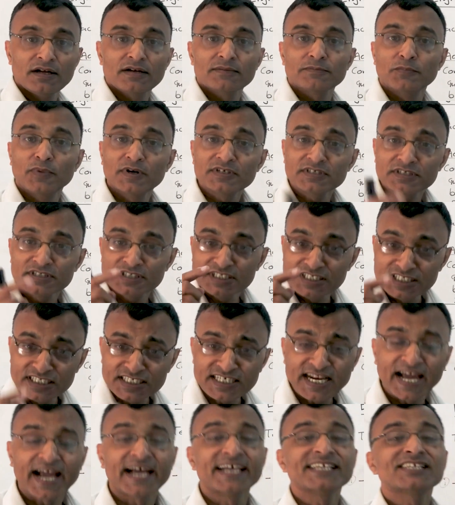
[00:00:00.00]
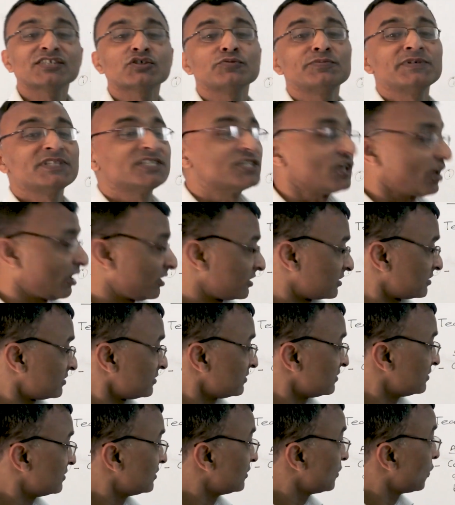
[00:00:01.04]
But it has to be done
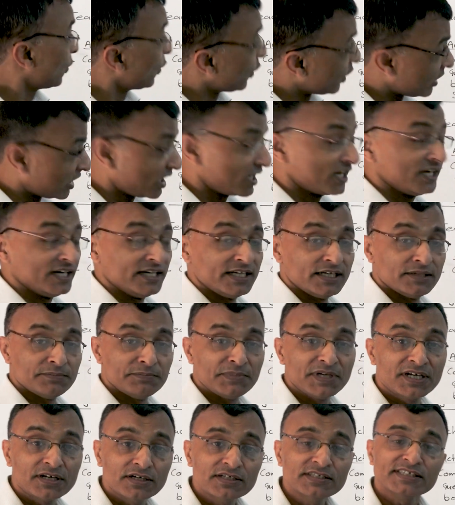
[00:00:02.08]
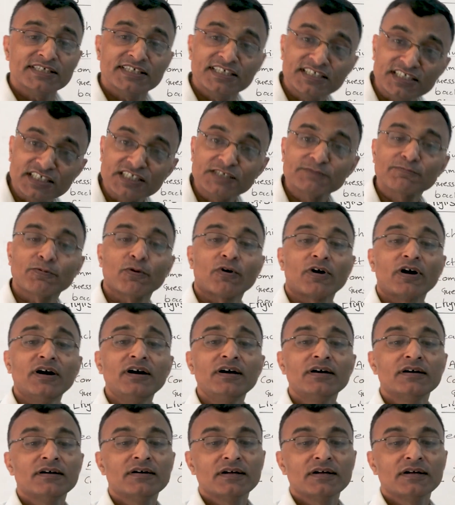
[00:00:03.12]
orally because it is for